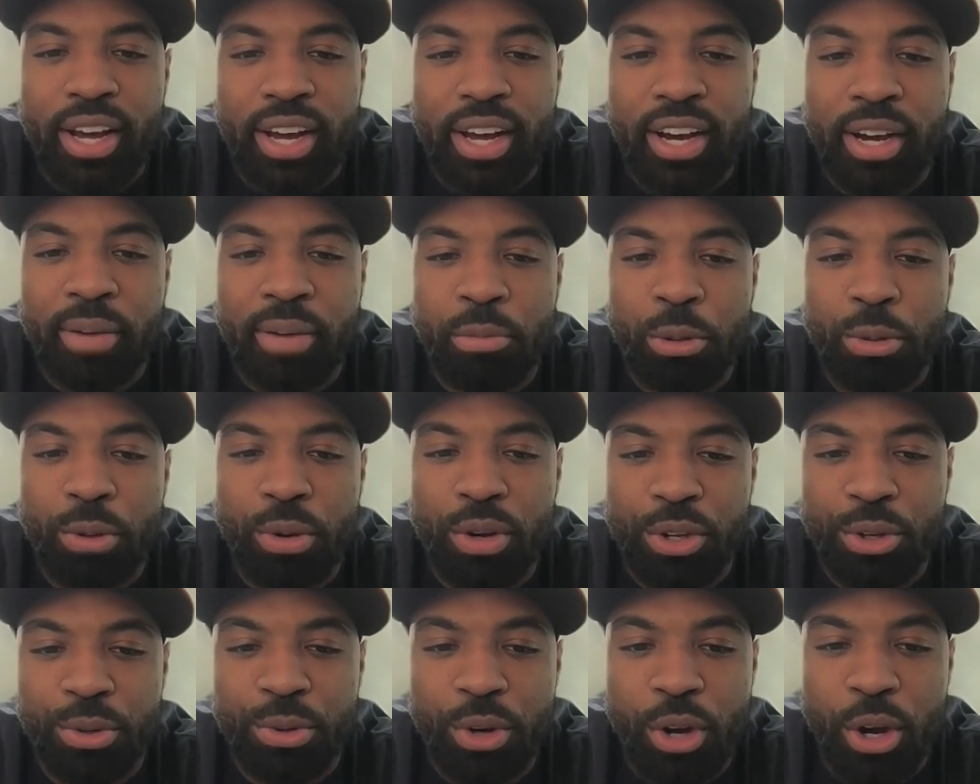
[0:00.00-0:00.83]
Um,
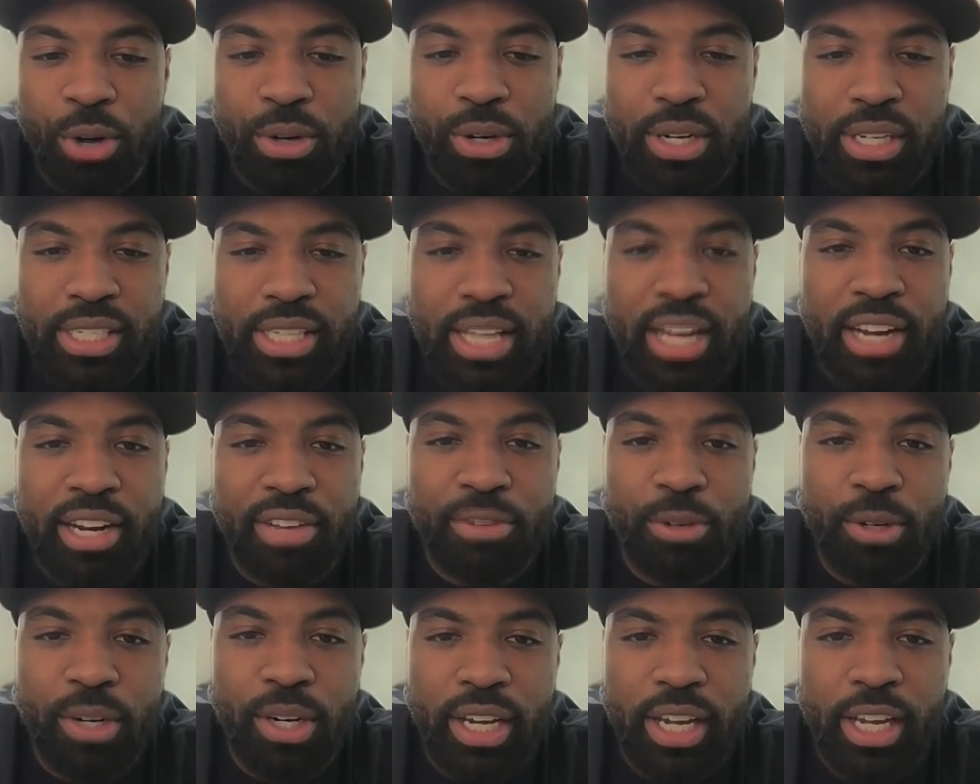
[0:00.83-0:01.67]
you you notice that
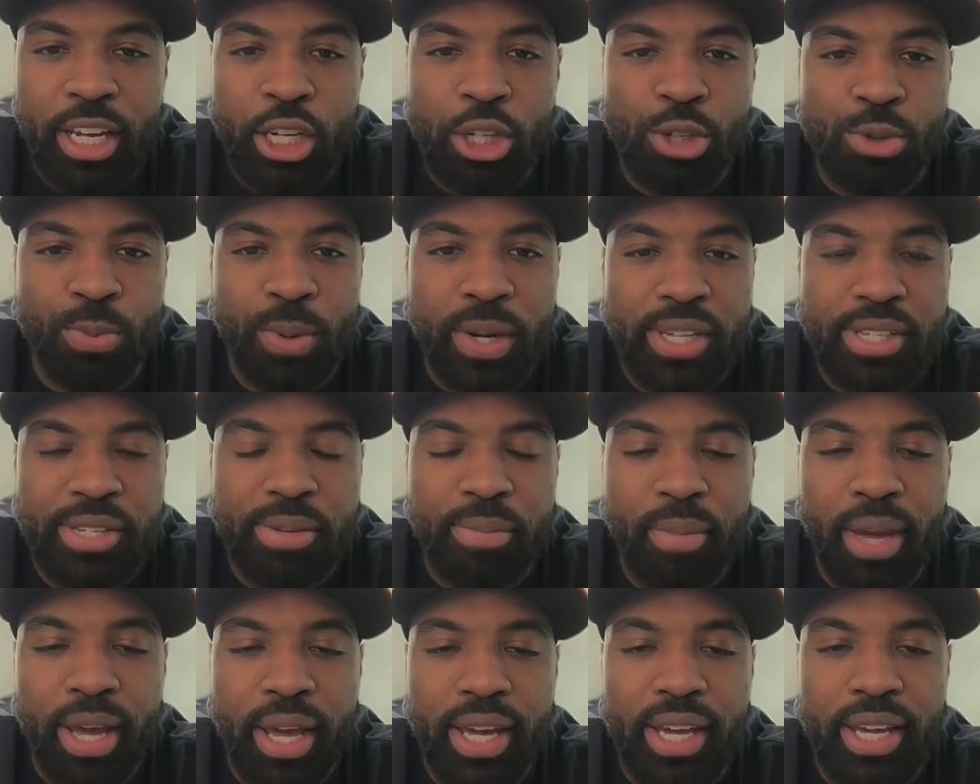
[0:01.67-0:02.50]
if you look at his
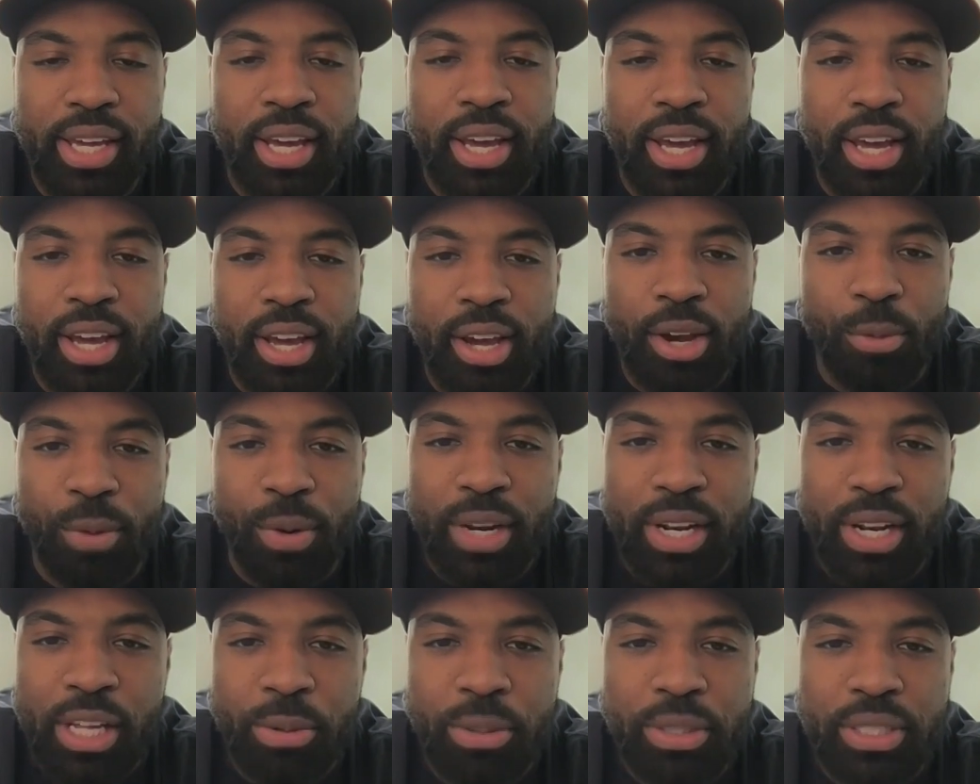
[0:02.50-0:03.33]
resume,
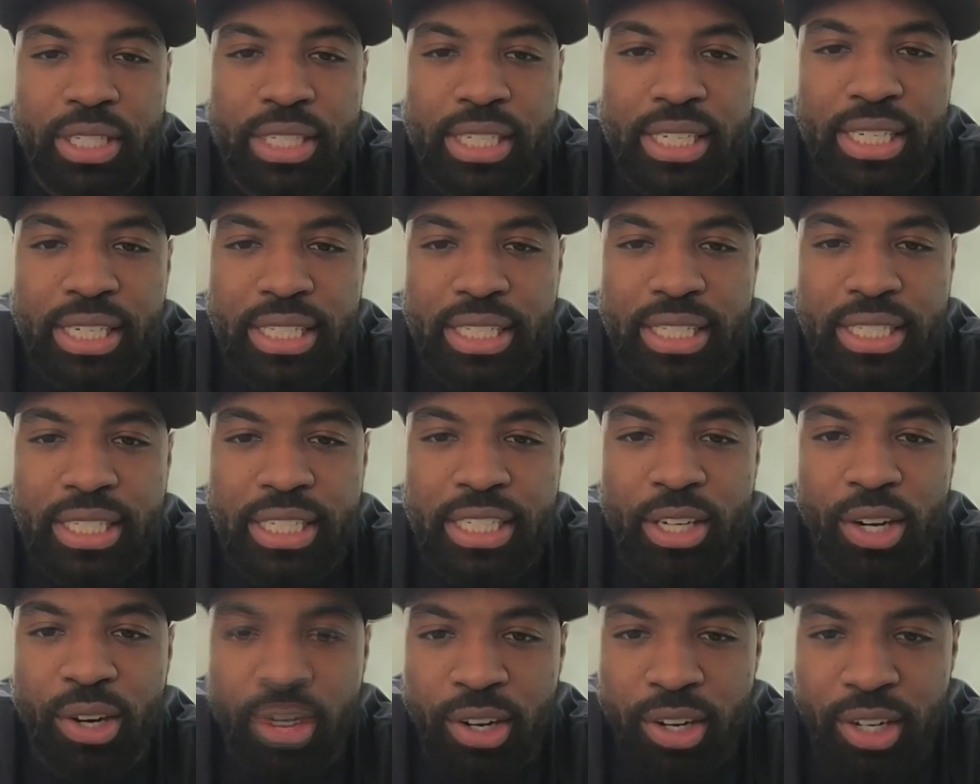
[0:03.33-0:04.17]
when he was a
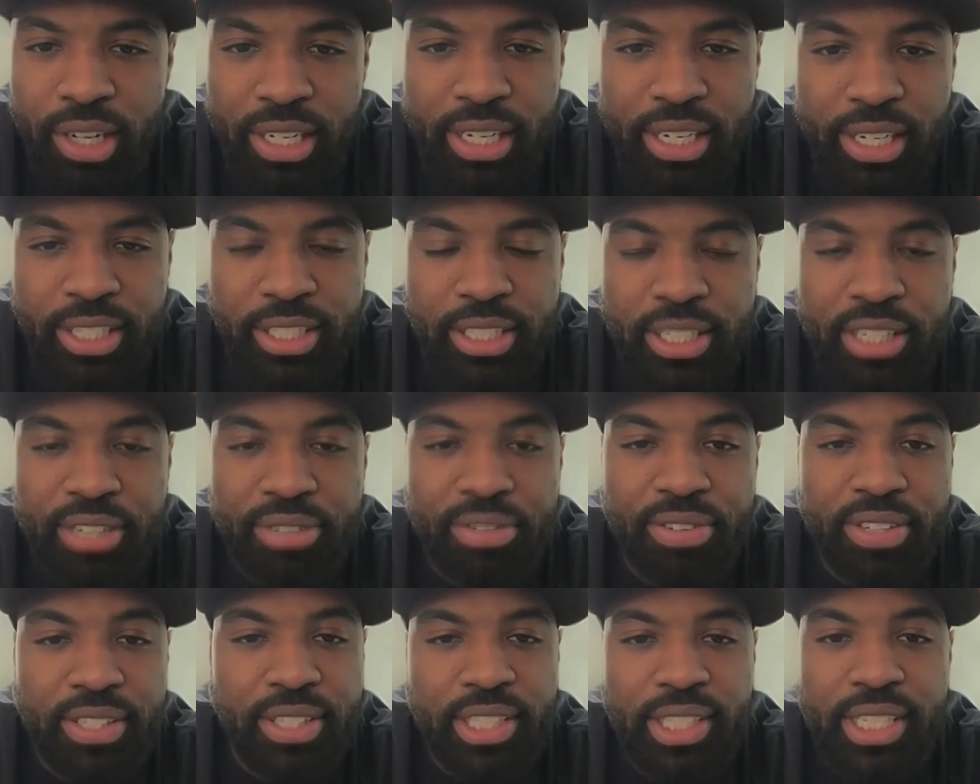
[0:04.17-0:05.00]
DC, all of his
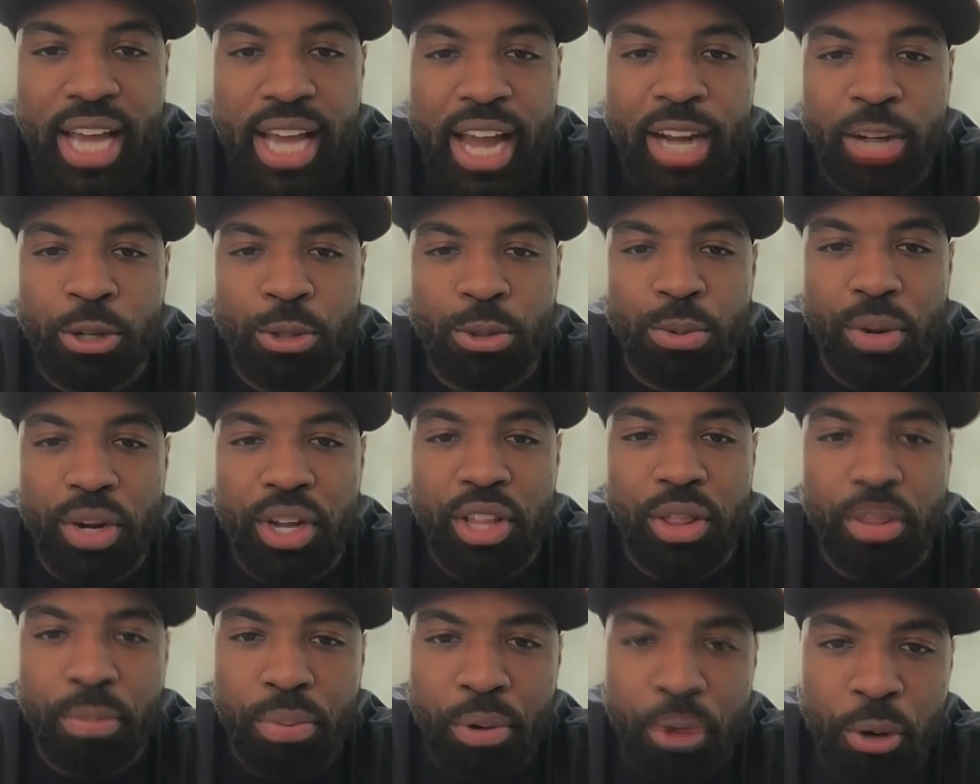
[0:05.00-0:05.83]
defensive tackles were
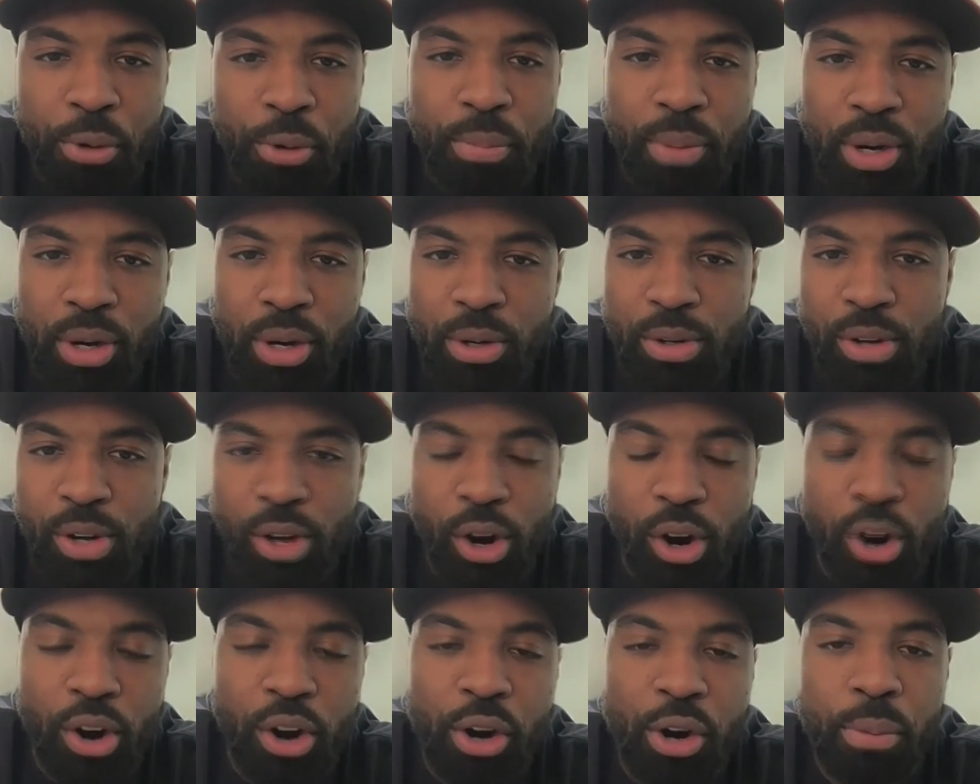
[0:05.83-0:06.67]
either Pro Bowl
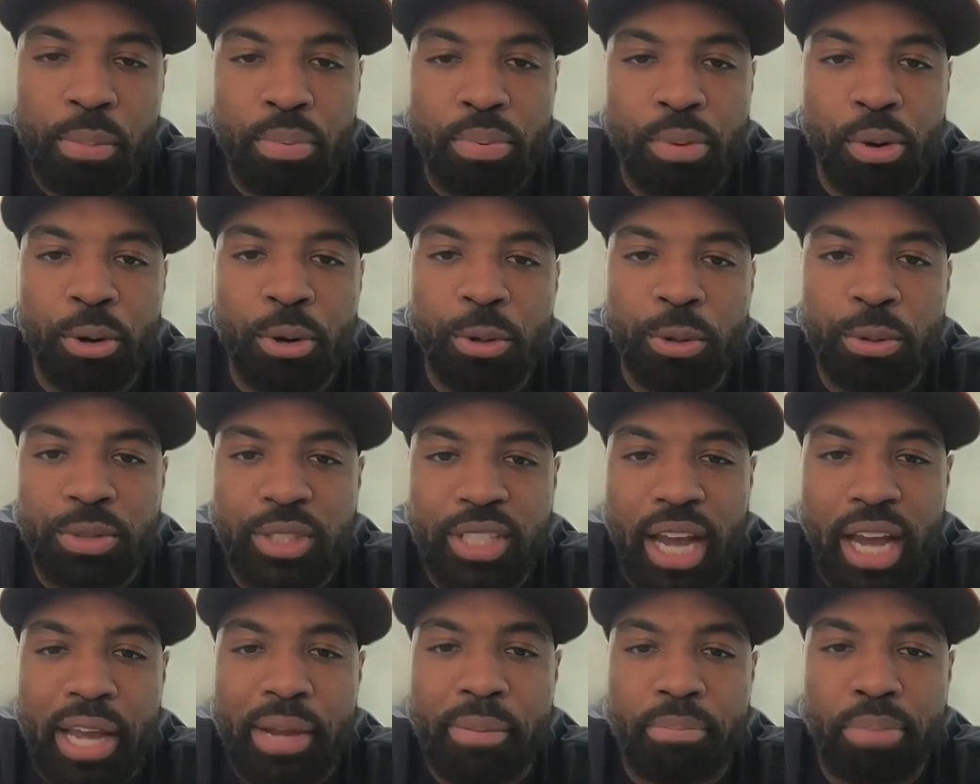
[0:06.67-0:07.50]
or All Pro
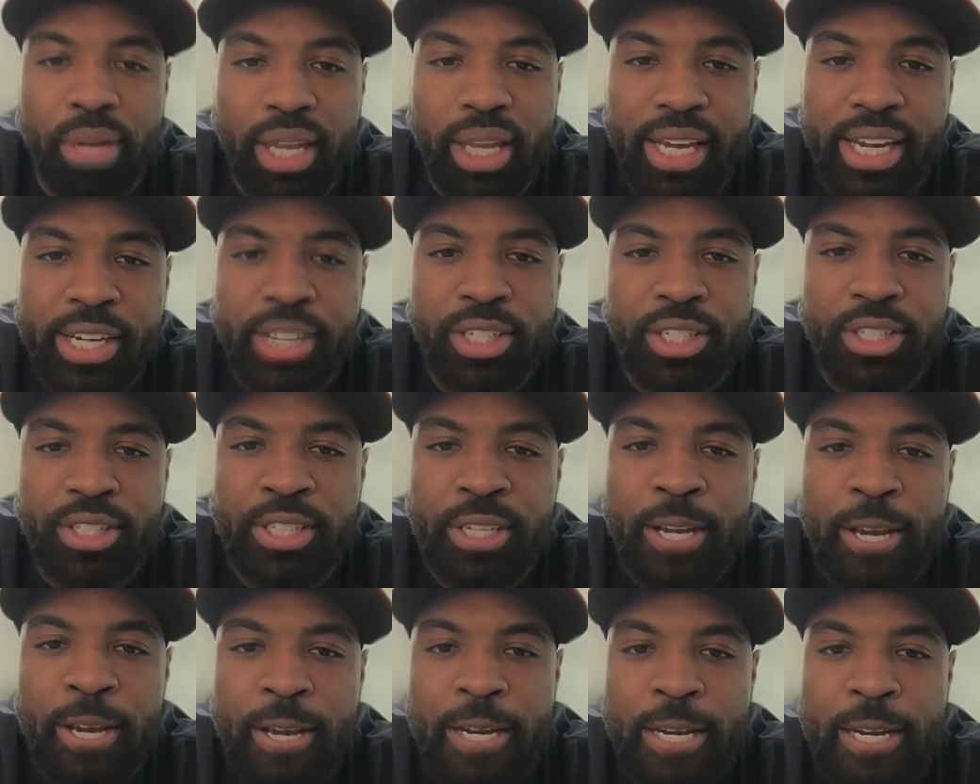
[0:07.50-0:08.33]
type players.